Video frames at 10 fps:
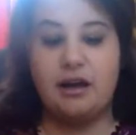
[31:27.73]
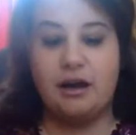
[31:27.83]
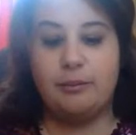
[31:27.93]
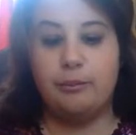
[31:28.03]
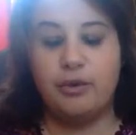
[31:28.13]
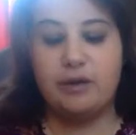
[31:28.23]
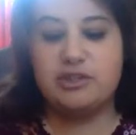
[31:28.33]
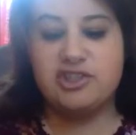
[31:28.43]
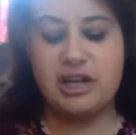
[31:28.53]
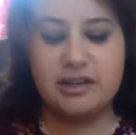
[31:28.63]
When I
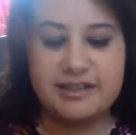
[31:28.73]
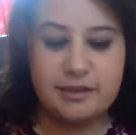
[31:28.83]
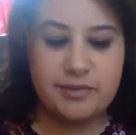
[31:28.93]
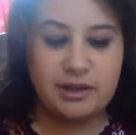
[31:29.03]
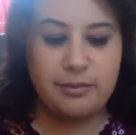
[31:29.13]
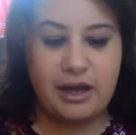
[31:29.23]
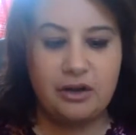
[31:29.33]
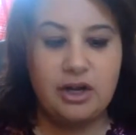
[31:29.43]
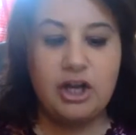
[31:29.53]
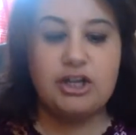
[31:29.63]
was channeling something
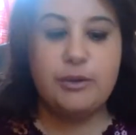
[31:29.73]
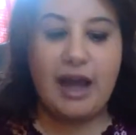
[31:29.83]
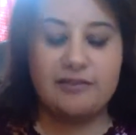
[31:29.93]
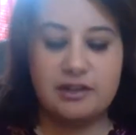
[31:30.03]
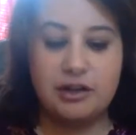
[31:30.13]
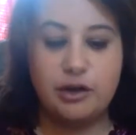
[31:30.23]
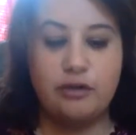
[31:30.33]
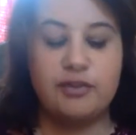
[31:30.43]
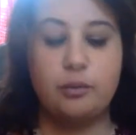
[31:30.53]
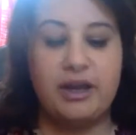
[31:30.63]
about you have to let go
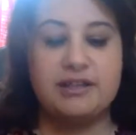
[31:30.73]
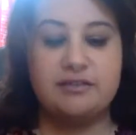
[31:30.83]
of the weight,